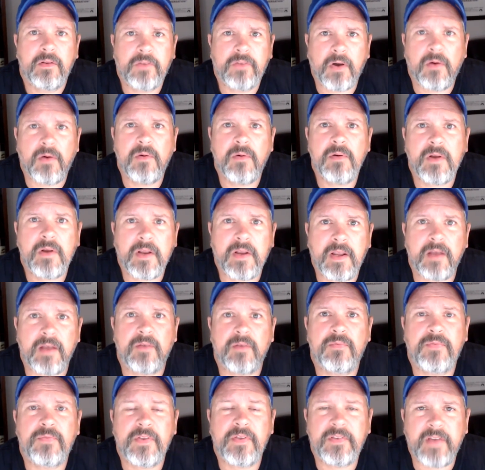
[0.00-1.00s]
Don't
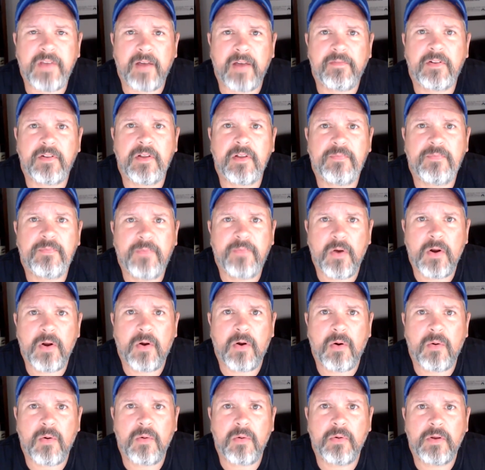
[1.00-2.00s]
give the devil a
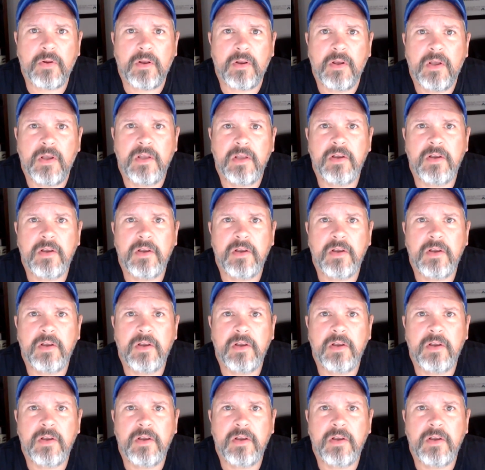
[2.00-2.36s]
foothold.